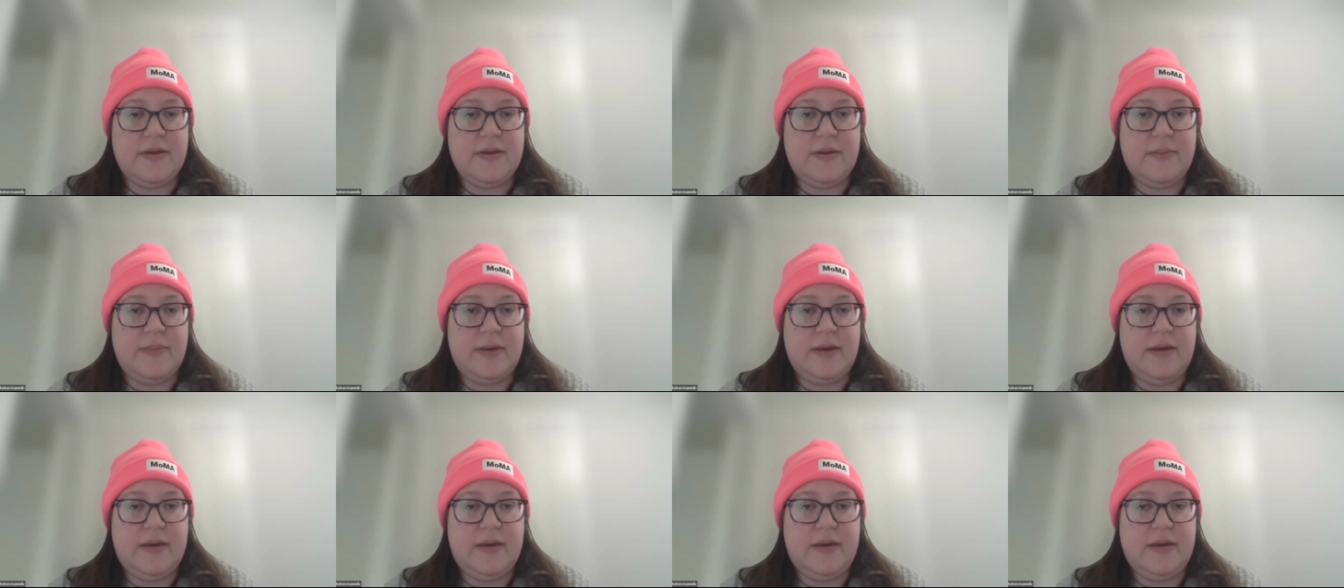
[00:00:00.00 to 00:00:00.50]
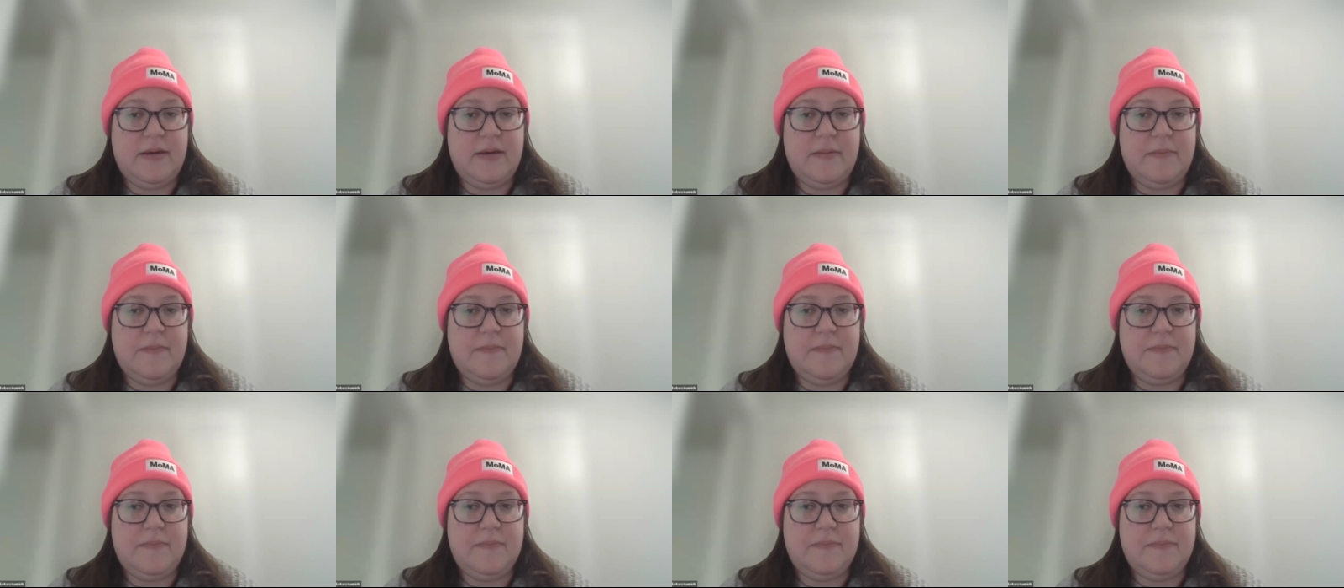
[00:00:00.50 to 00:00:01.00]
could be
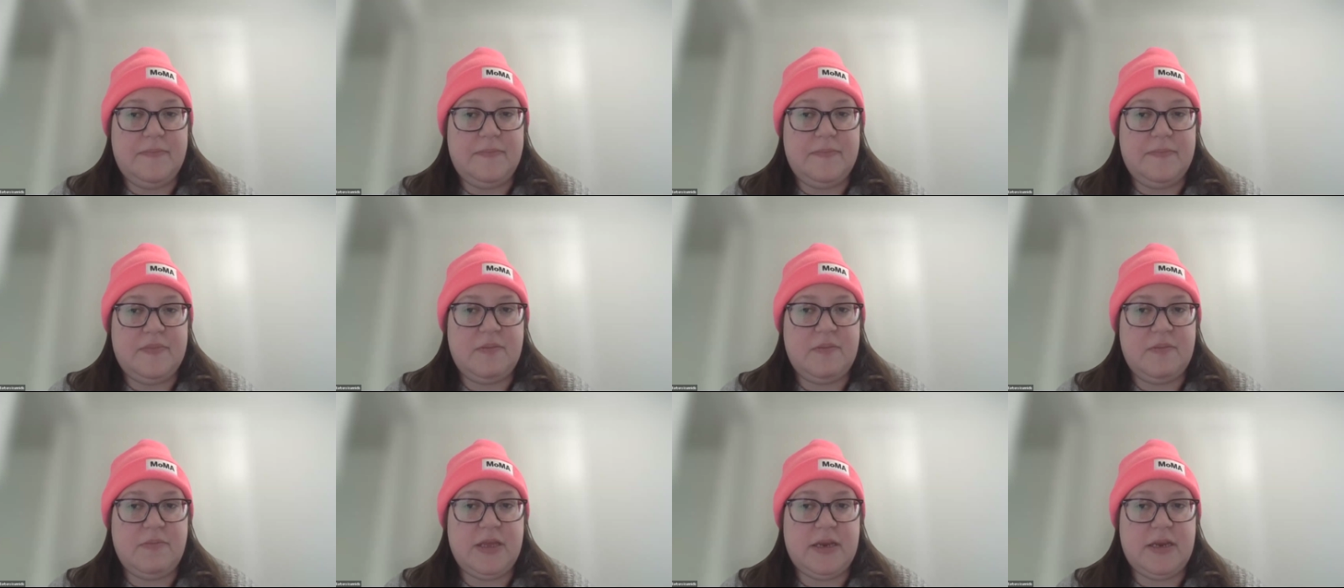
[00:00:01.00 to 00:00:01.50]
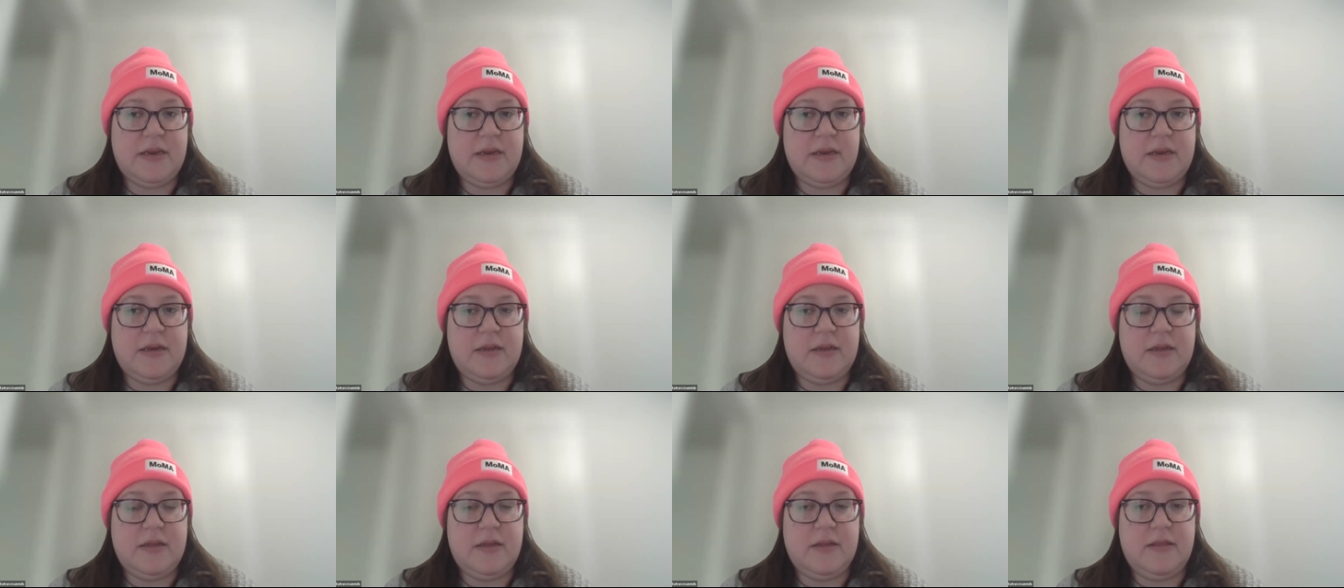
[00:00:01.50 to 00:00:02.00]
something
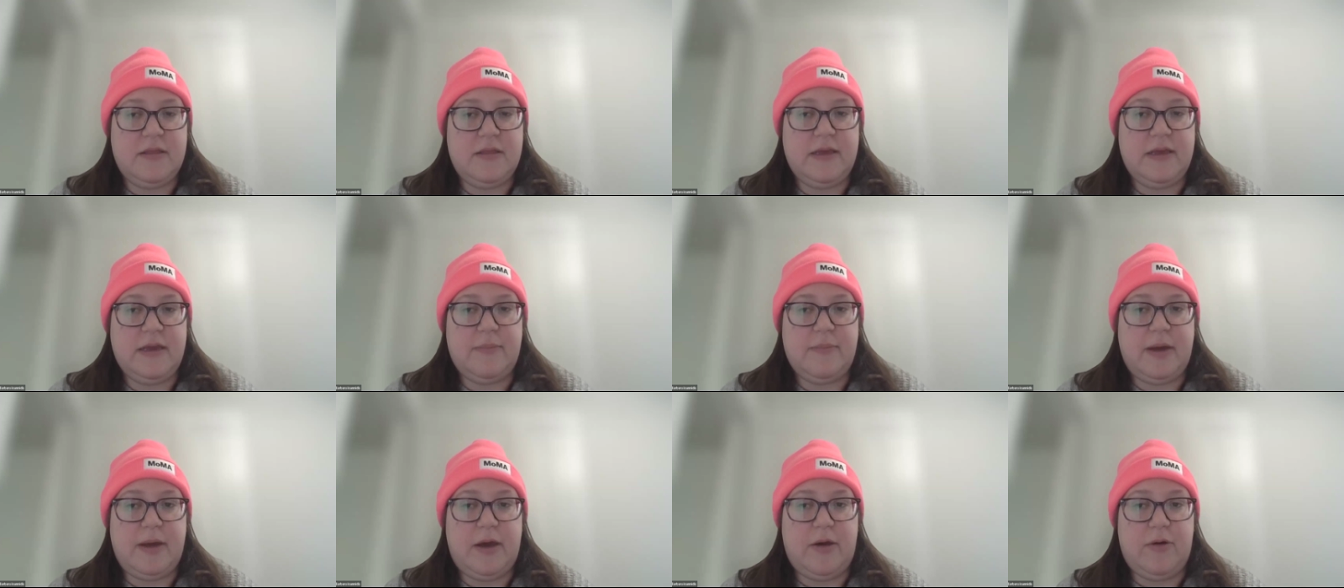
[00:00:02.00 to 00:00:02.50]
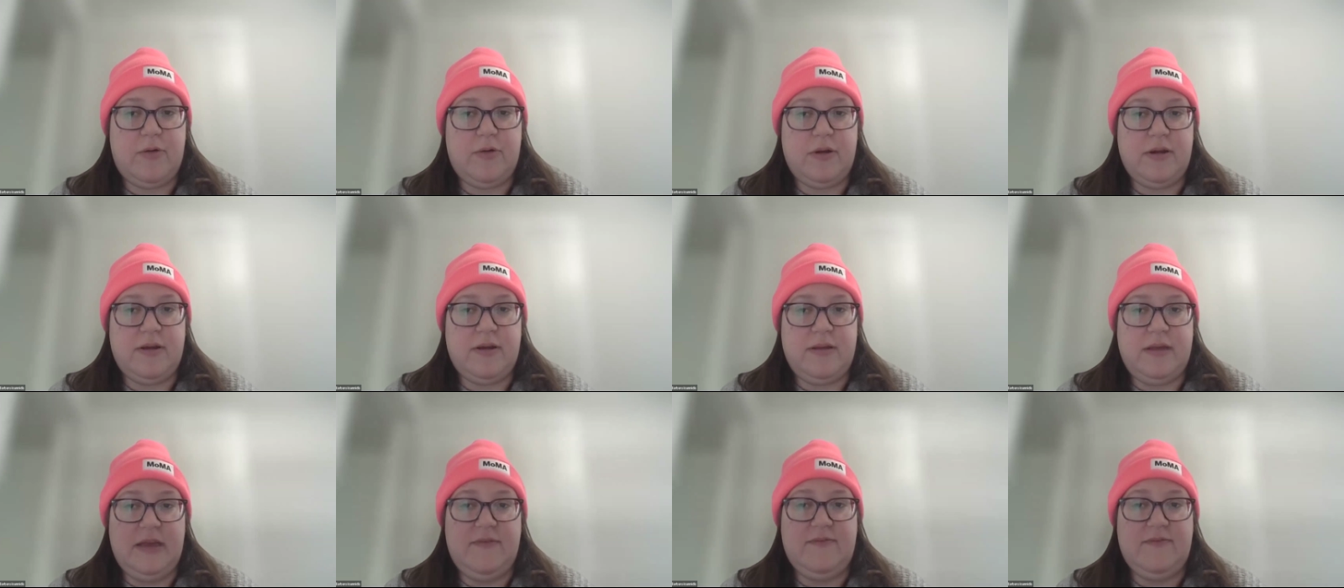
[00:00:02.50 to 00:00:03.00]
to think about, or
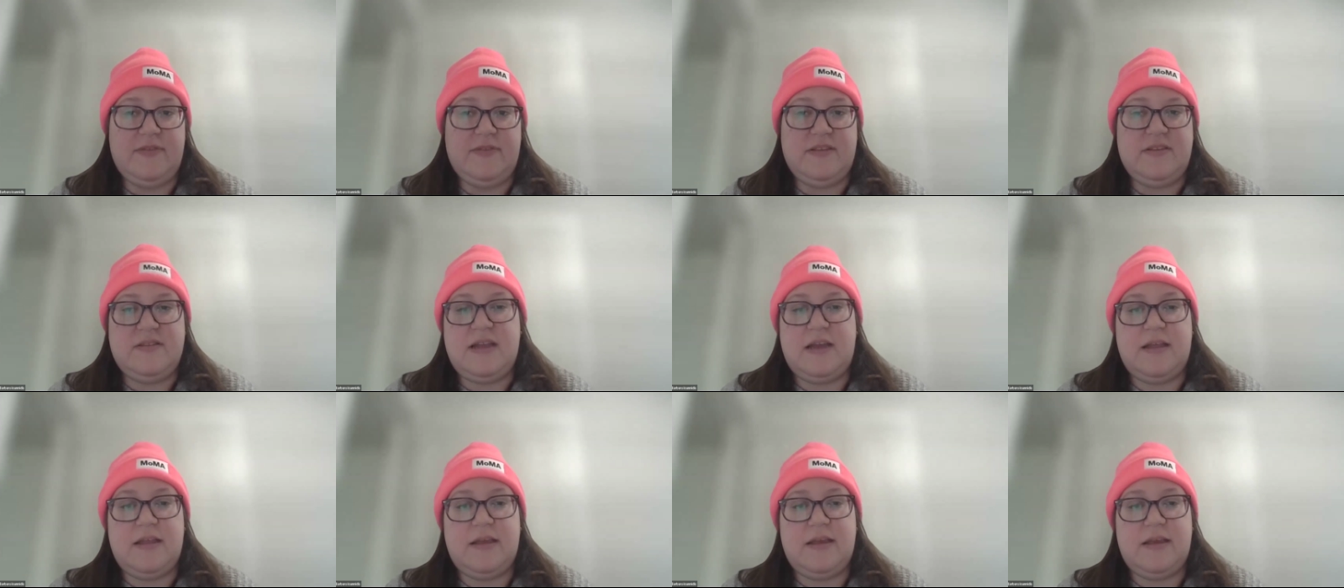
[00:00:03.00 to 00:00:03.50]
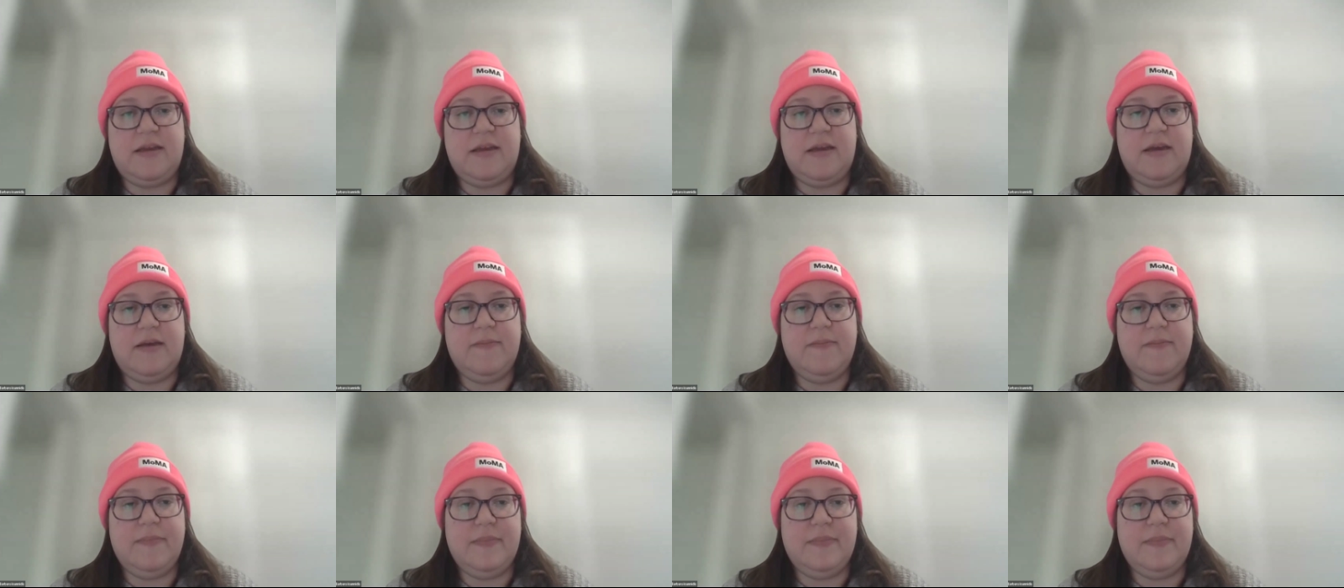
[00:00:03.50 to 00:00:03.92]
if it's not like